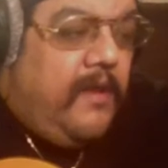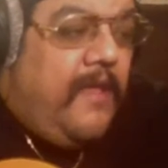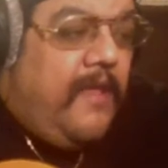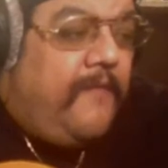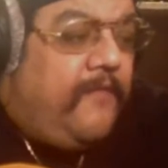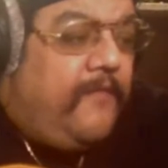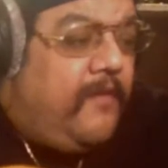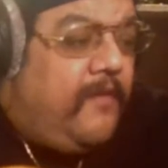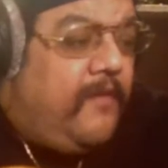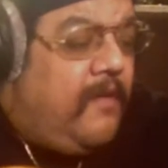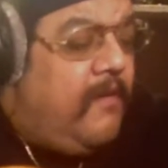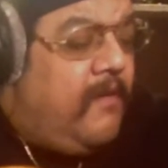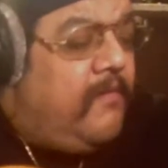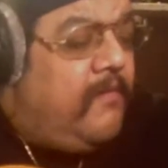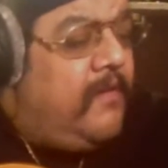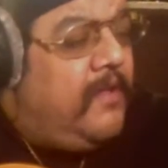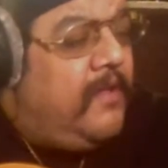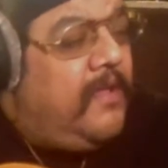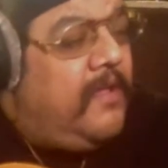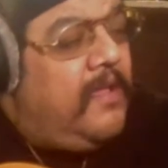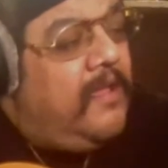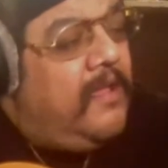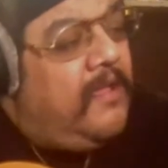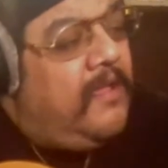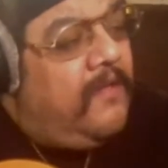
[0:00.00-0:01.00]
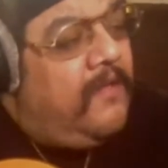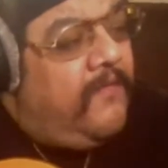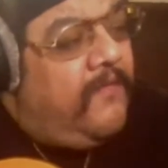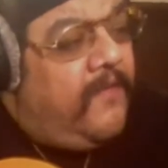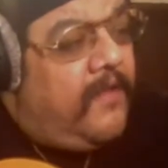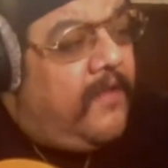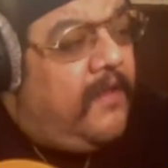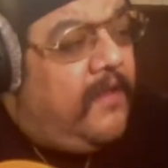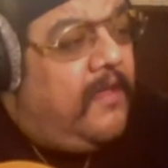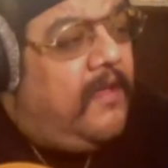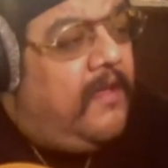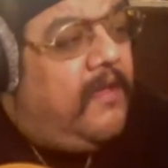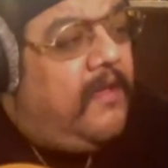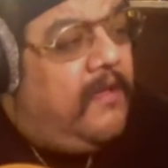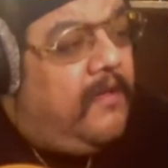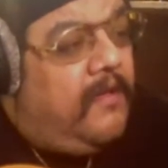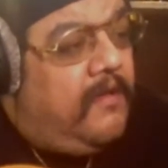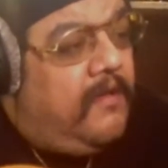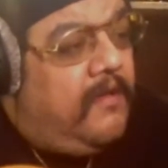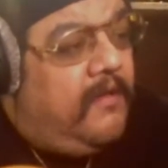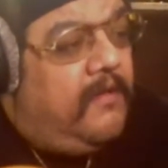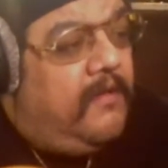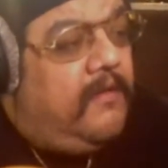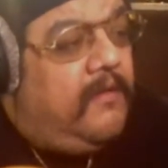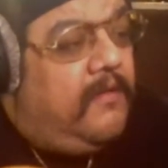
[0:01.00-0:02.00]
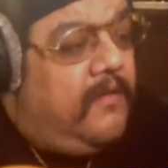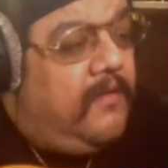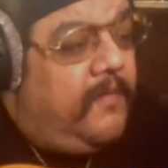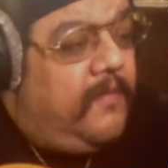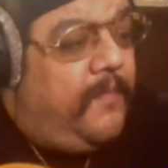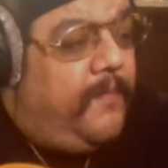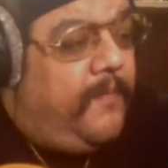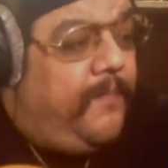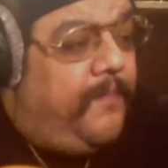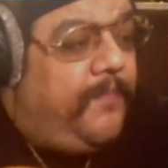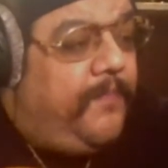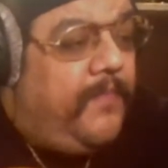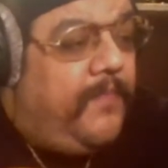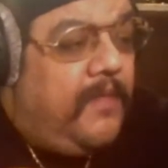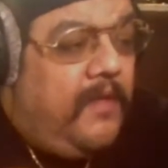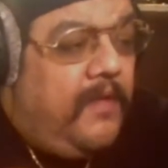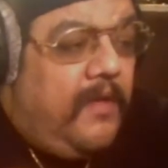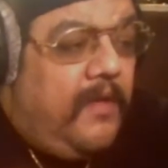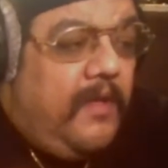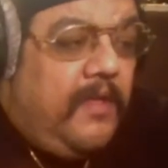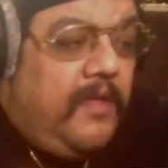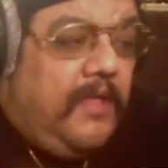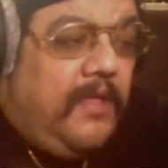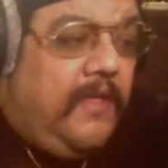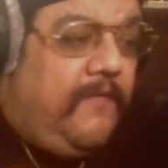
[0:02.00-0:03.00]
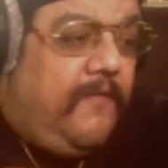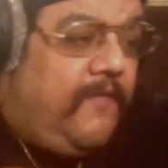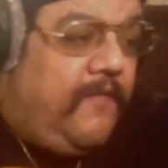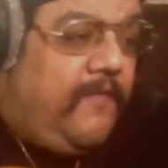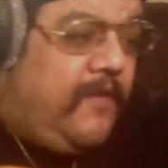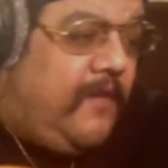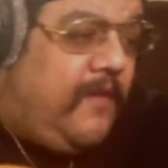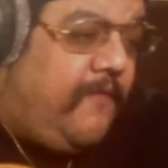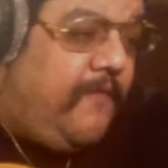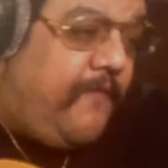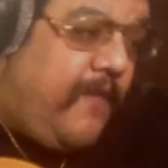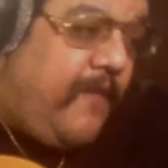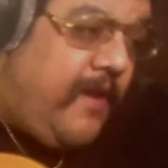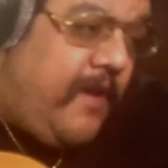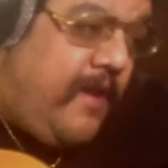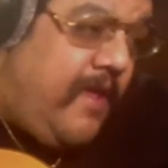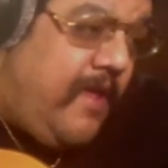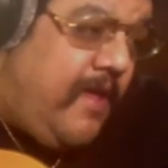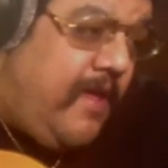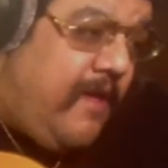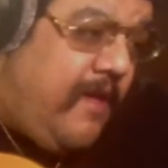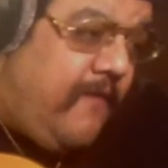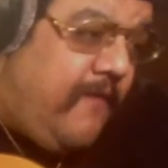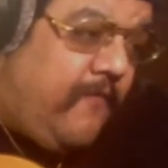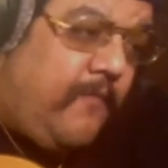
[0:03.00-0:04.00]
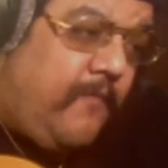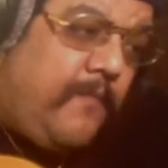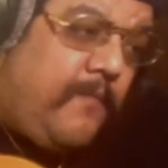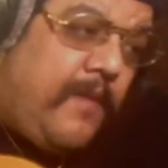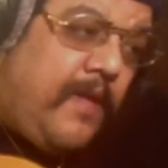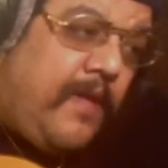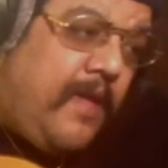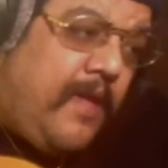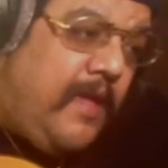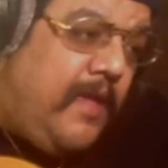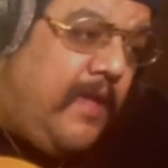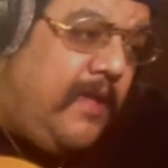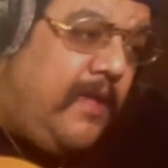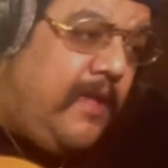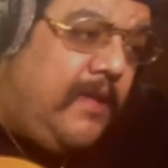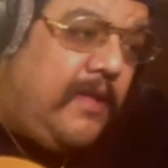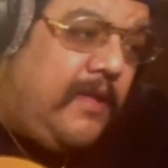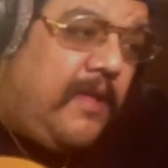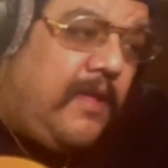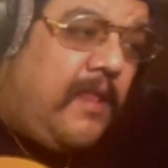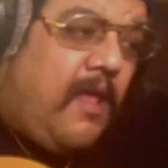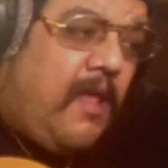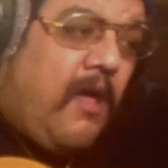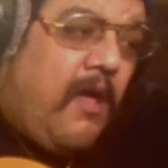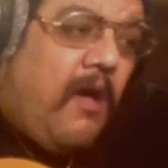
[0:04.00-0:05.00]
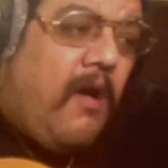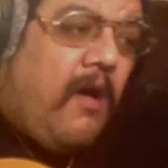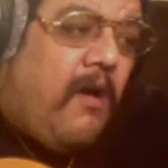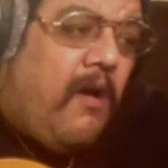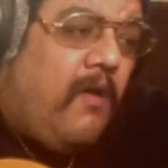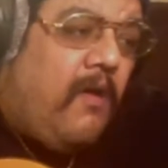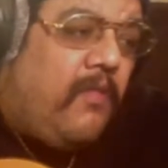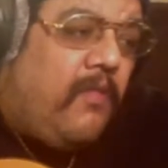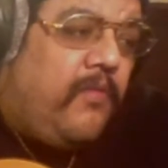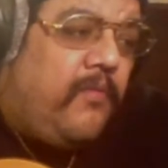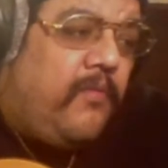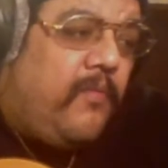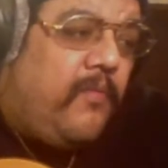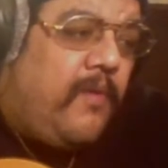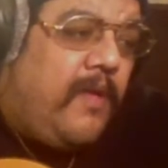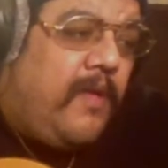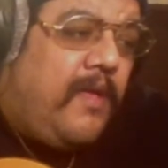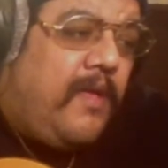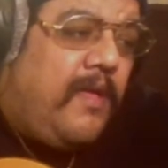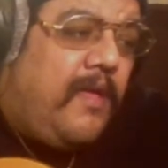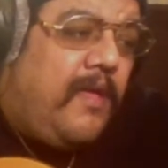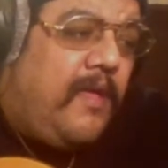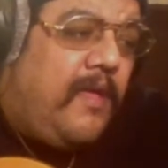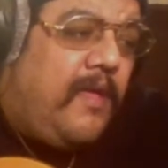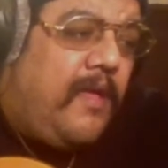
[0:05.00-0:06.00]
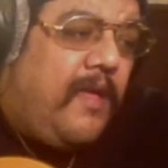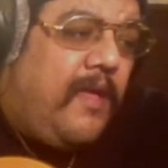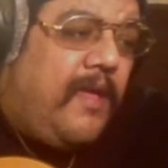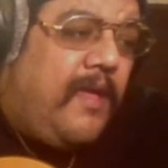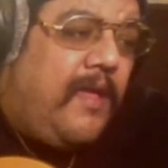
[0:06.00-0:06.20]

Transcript: Never gonna give it up, even if I never make it all the way.